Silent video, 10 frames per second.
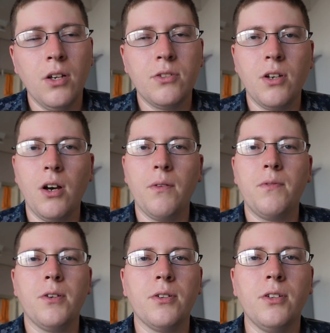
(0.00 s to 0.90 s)
So
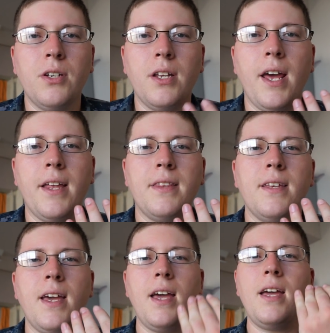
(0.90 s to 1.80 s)
if you're looking at
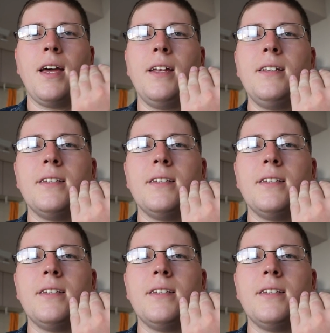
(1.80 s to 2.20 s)
the hand,